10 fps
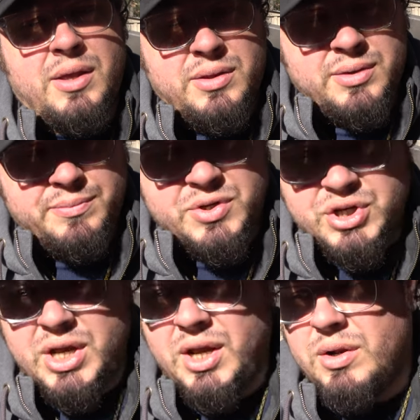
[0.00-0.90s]
in the
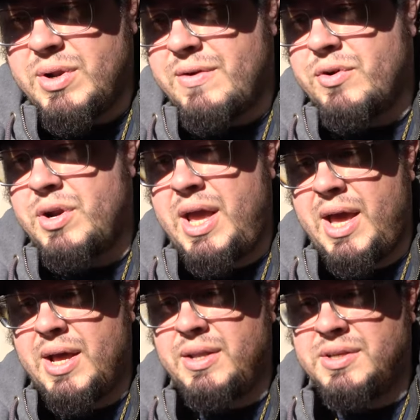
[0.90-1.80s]
machine, whatever,
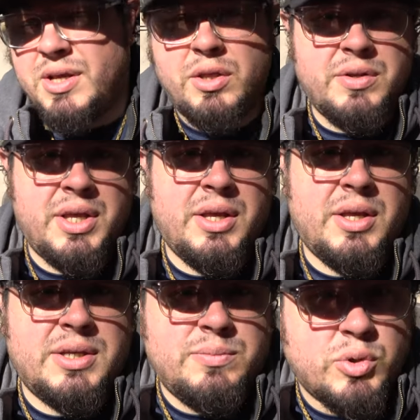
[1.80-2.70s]
and this other
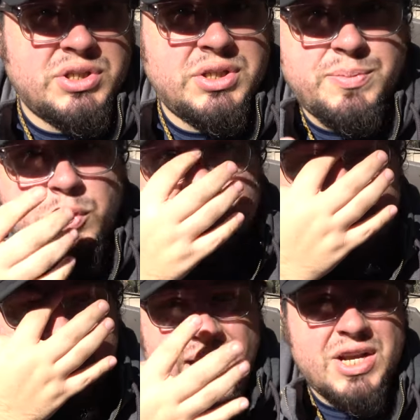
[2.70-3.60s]
thing wasn't supposed to
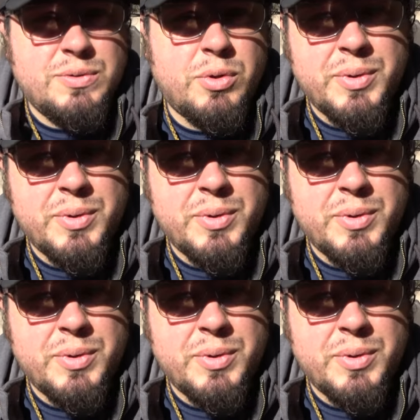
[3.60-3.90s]
be cashable.